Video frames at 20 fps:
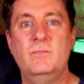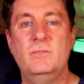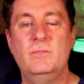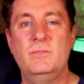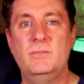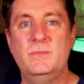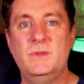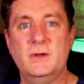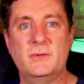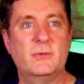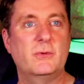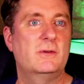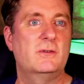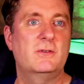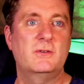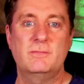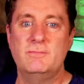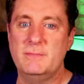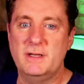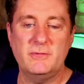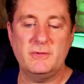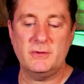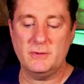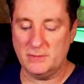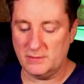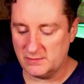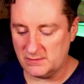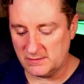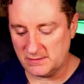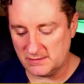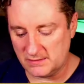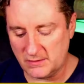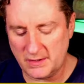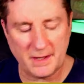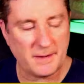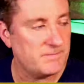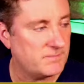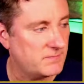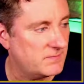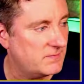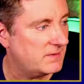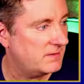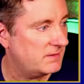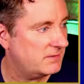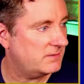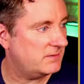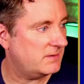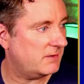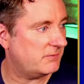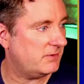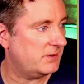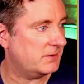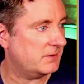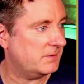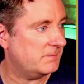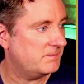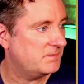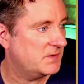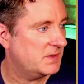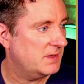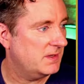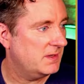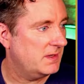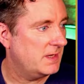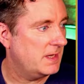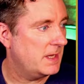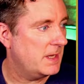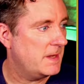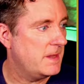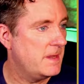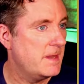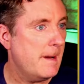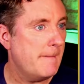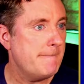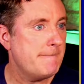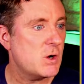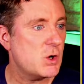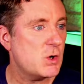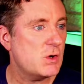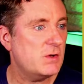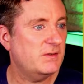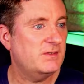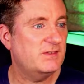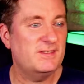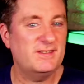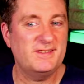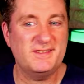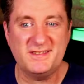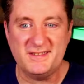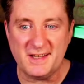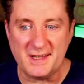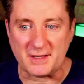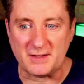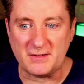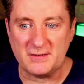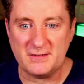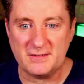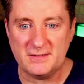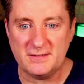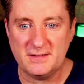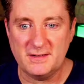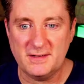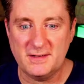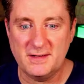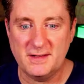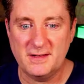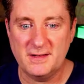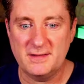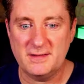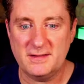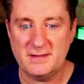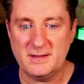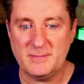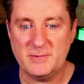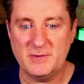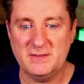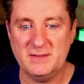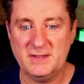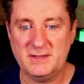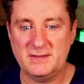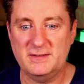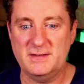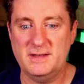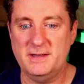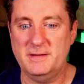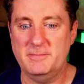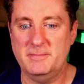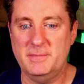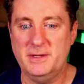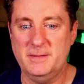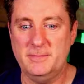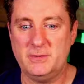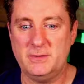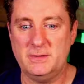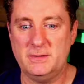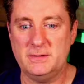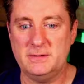different influences. So yeah, definitely good. Number 6. The number 6 thing people